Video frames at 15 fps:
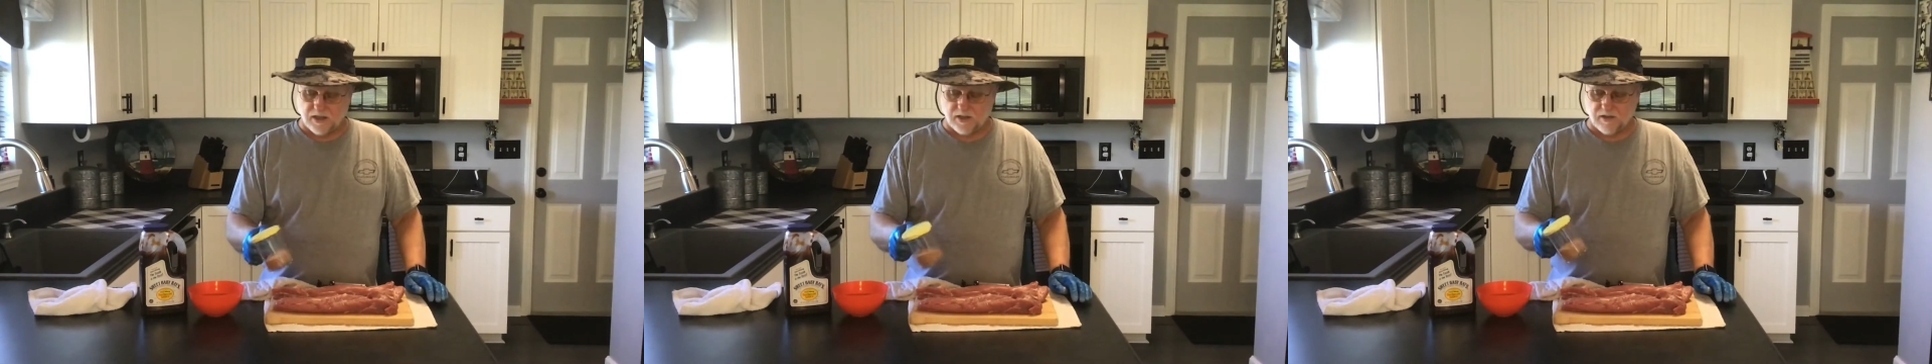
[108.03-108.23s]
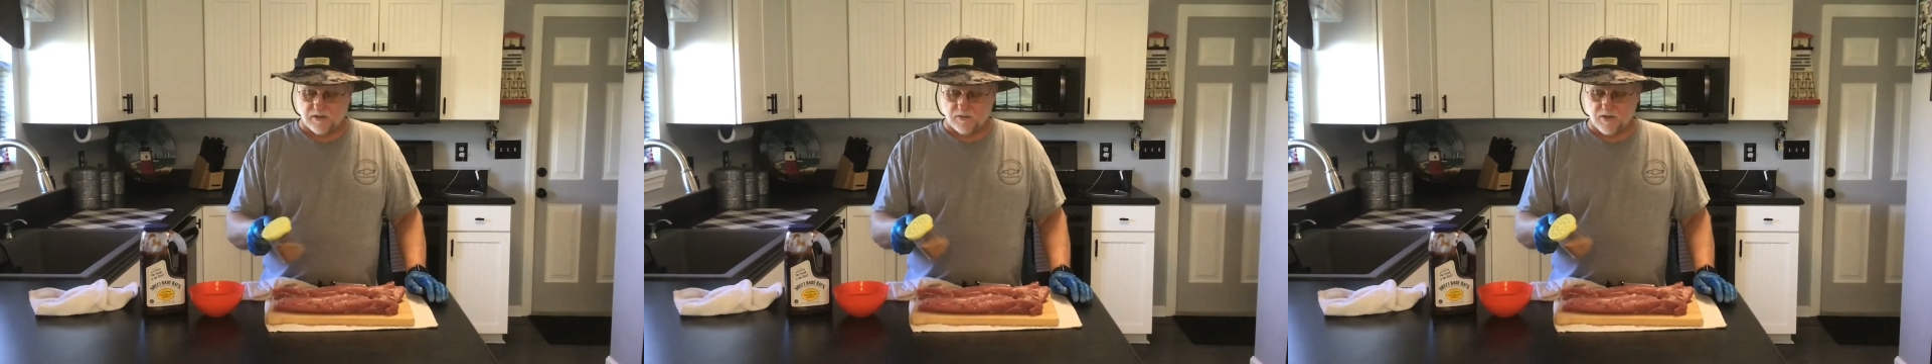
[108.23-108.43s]

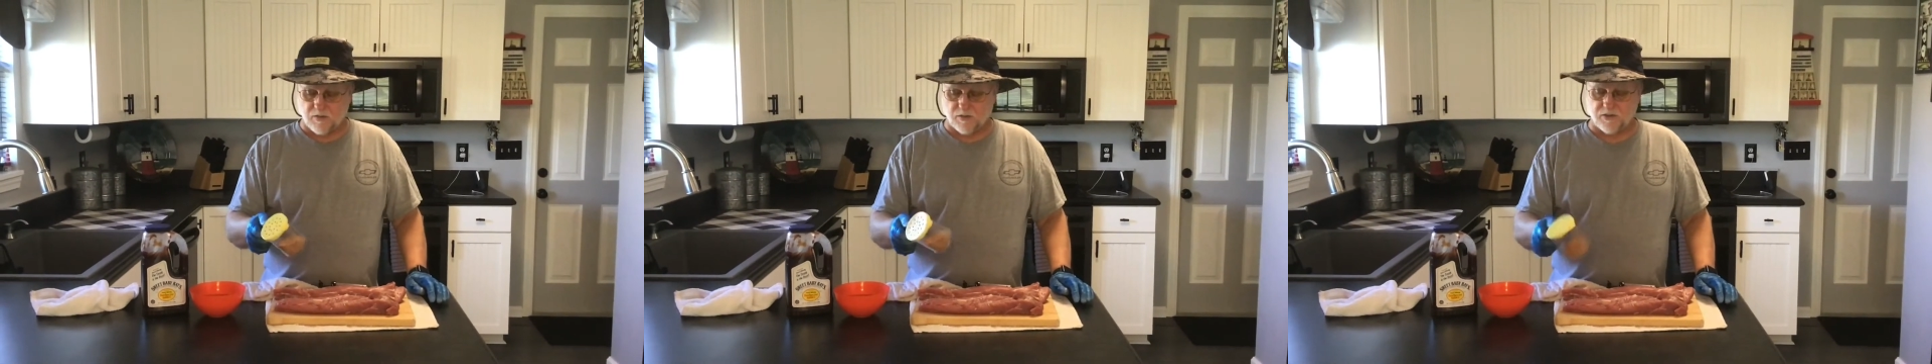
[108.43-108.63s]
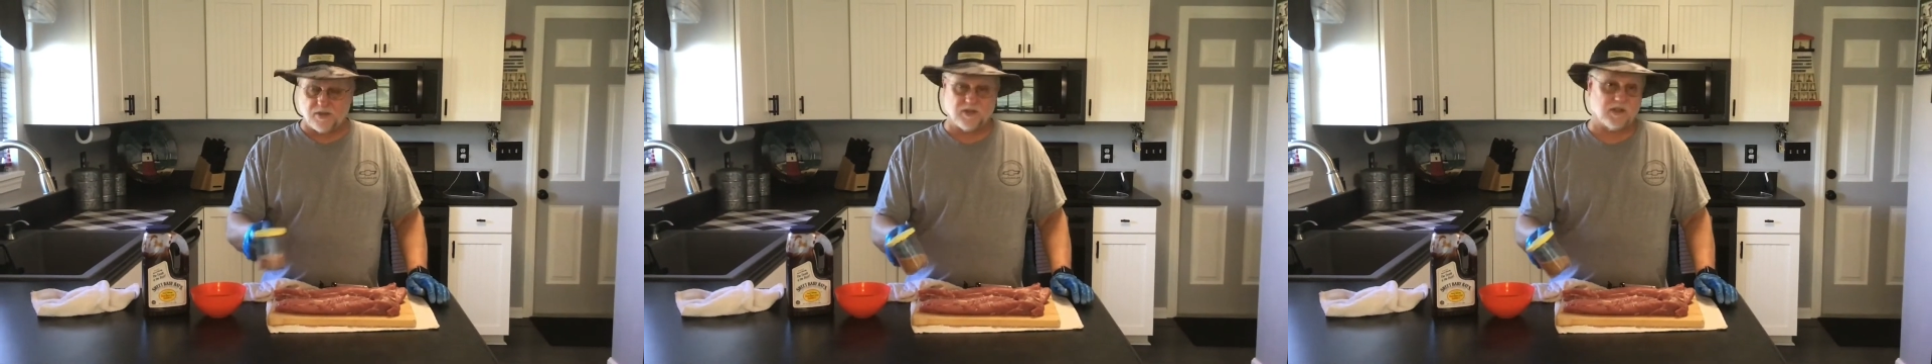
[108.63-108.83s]
The rub
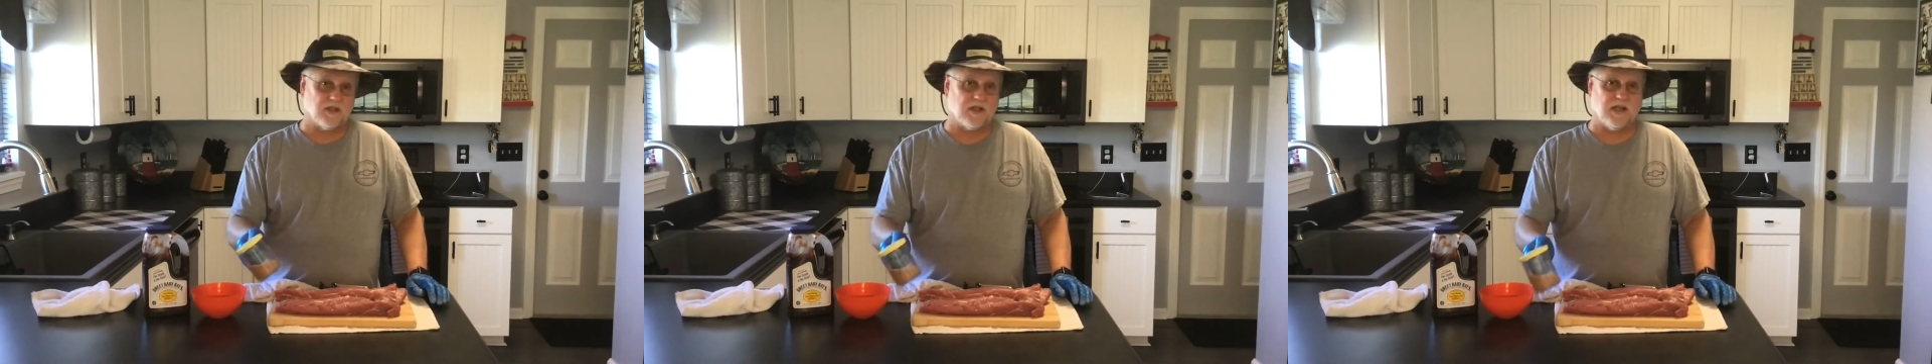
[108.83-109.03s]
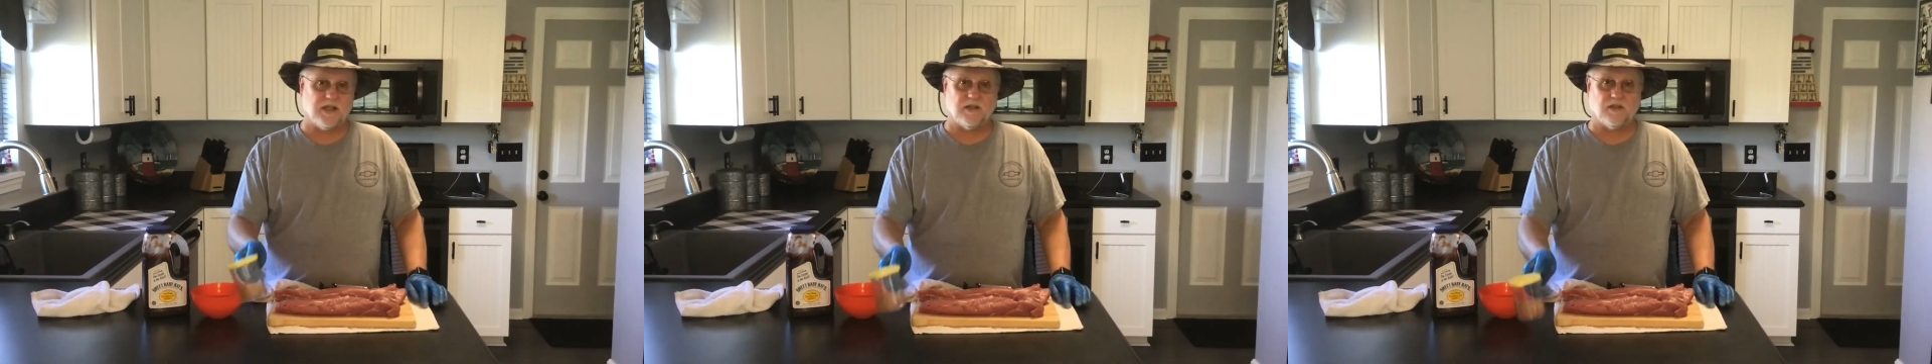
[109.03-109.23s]
we're using
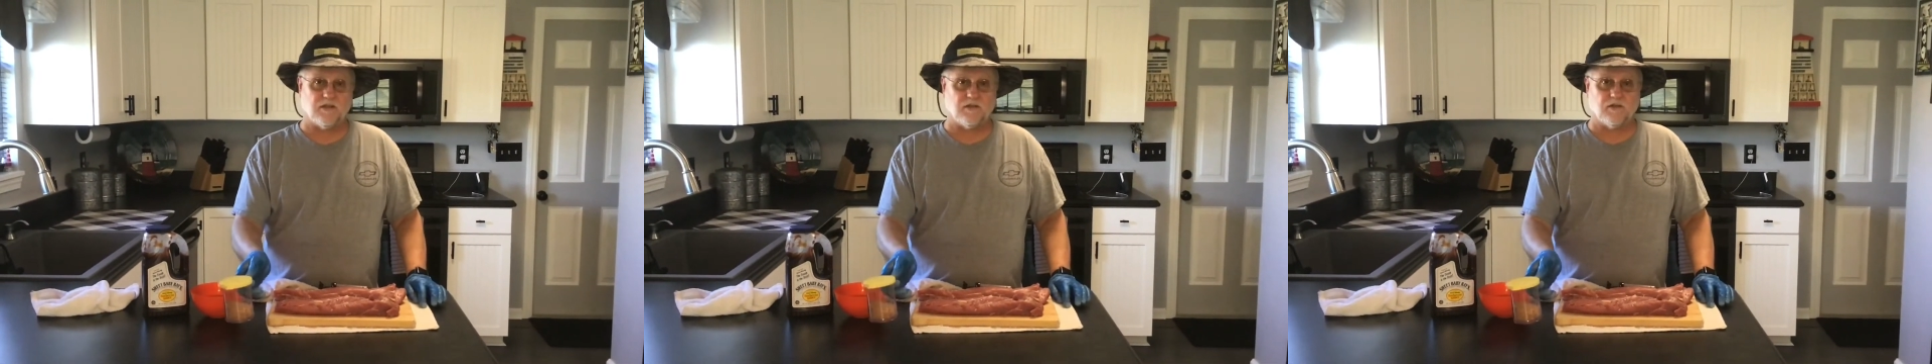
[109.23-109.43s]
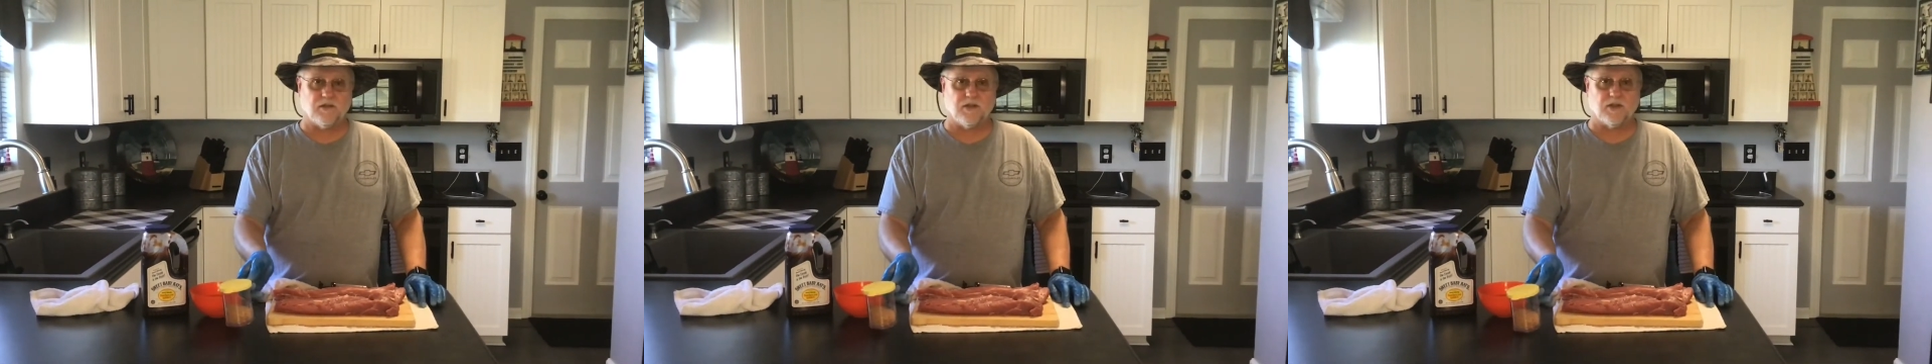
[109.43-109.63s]
today is our
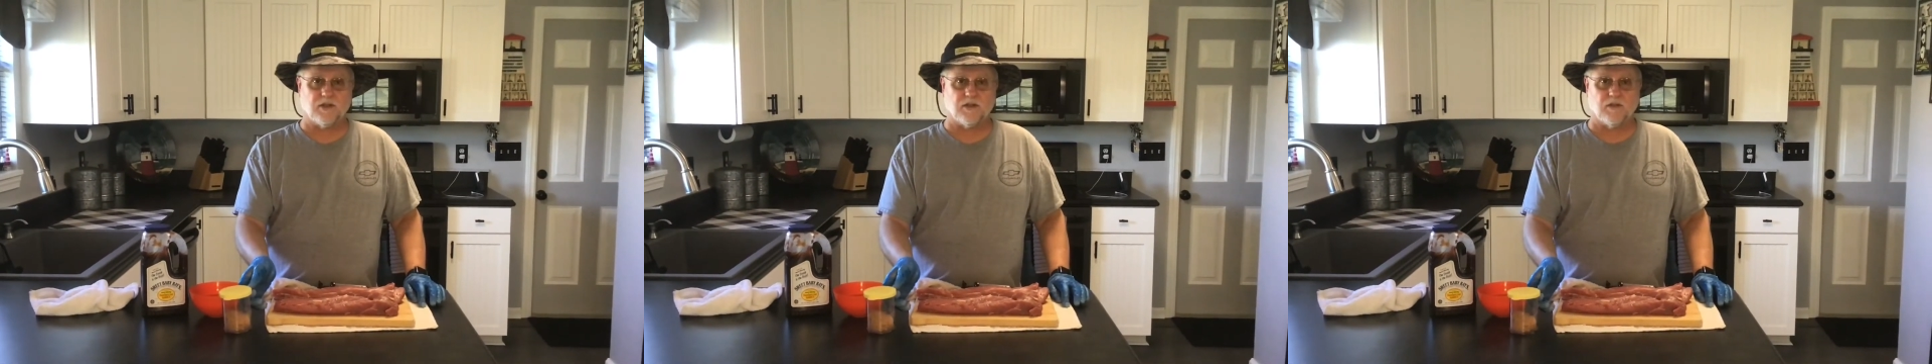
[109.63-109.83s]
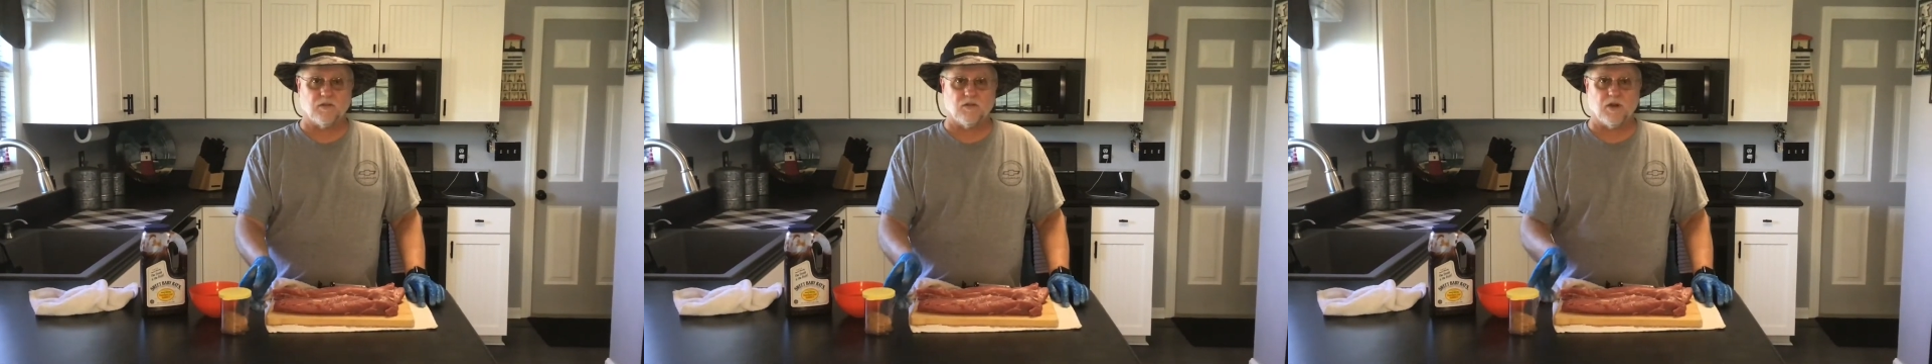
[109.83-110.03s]

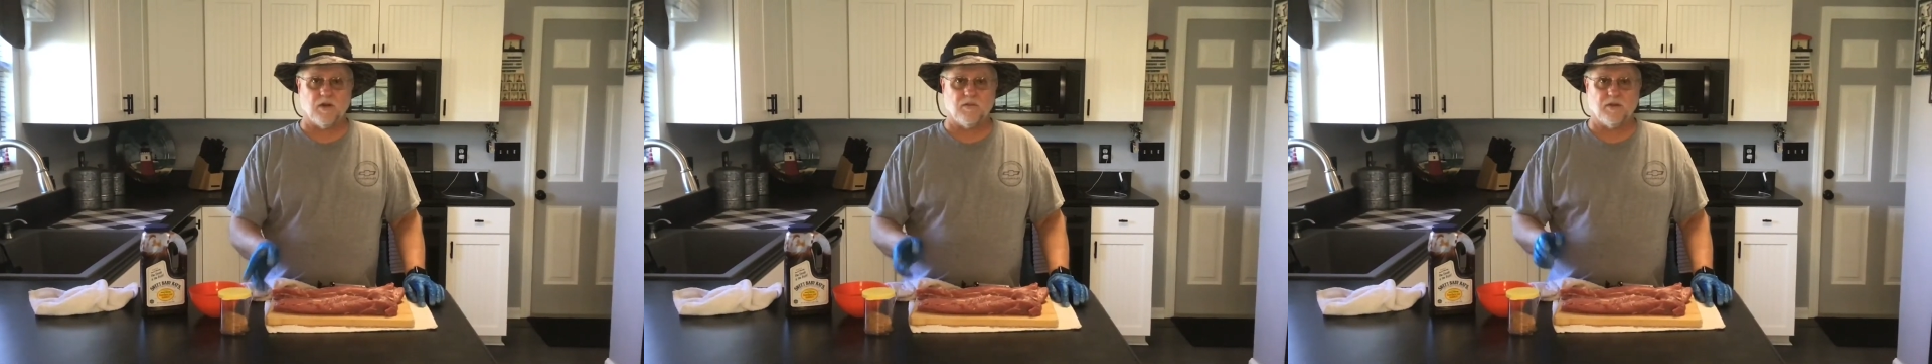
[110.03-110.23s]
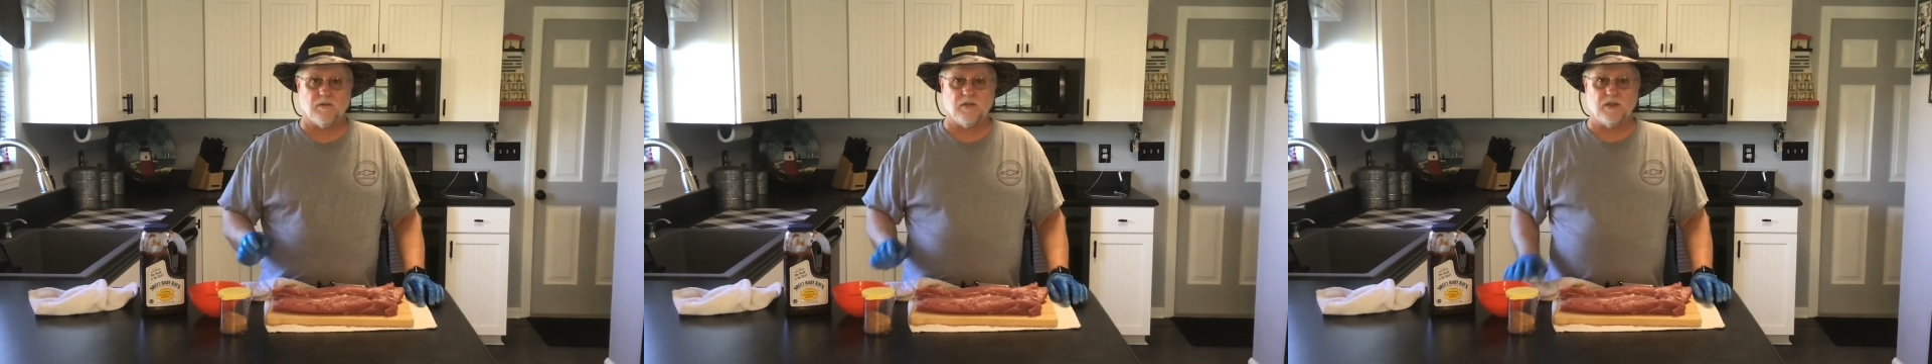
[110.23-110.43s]
traditional
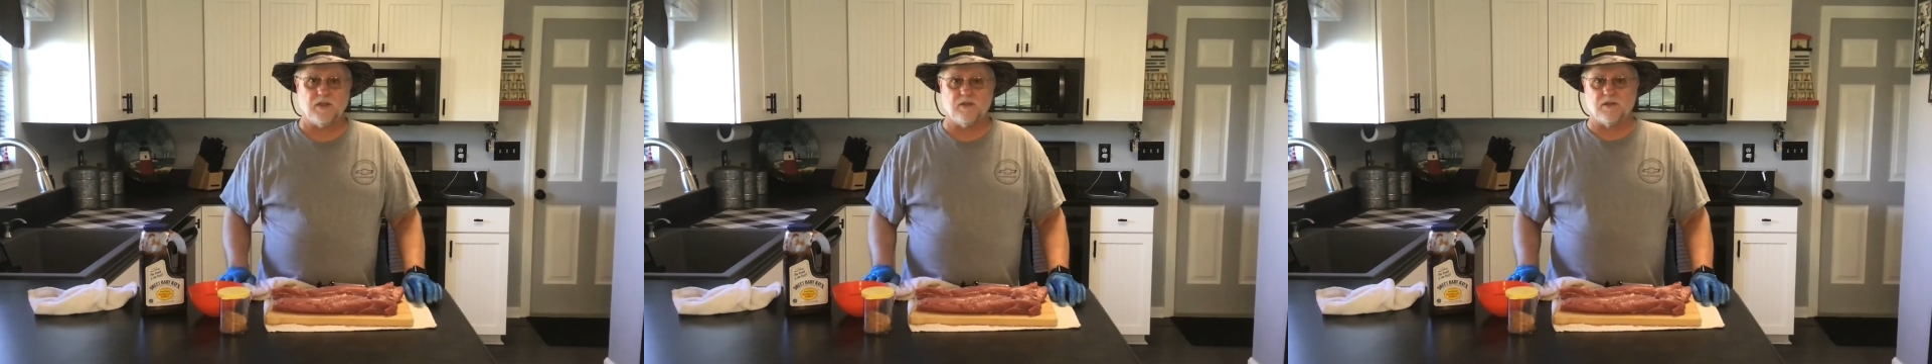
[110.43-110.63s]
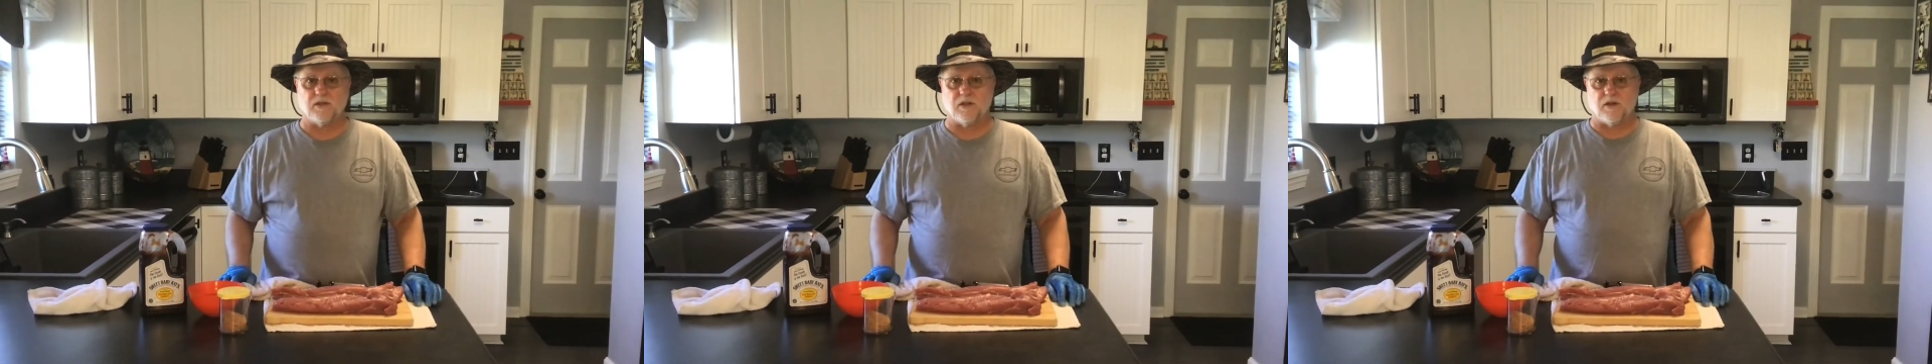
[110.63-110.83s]
rub that we
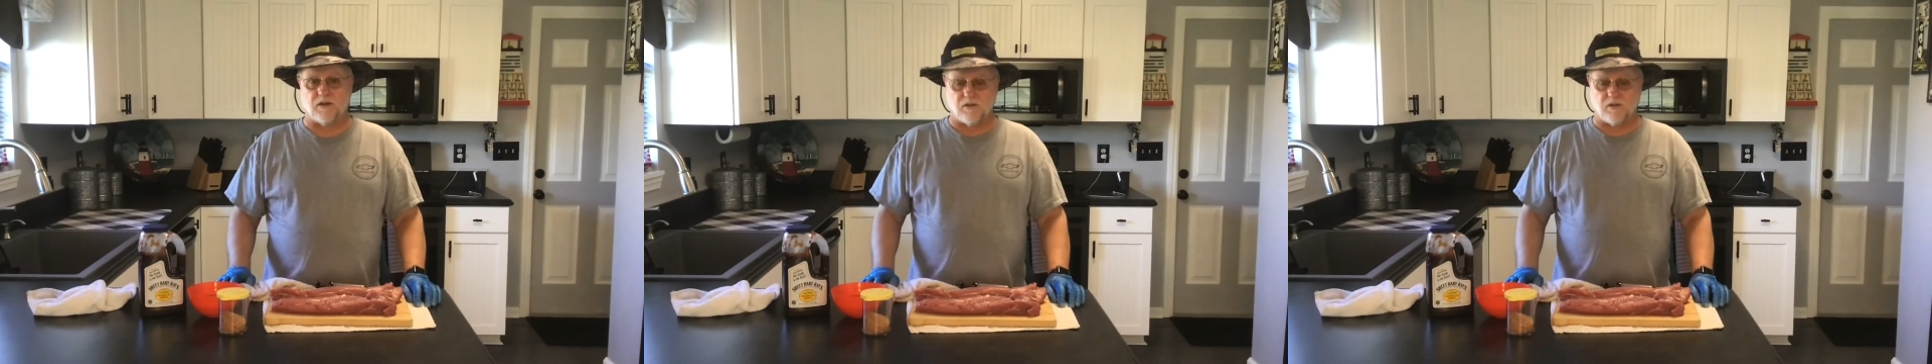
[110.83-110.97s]
use on our